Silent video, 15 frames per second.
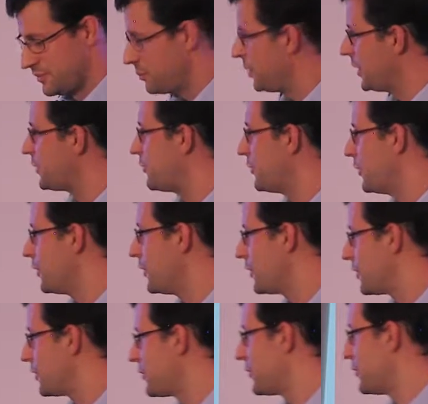pitfall
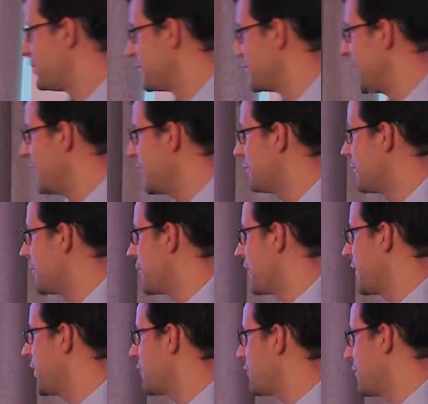of daily
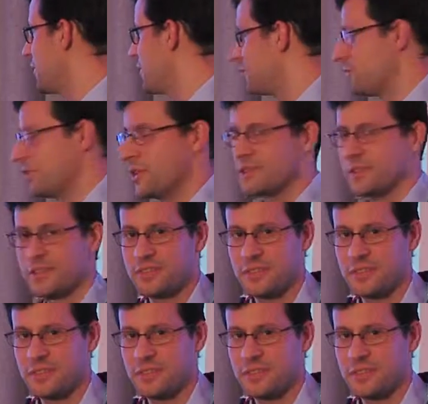variation versus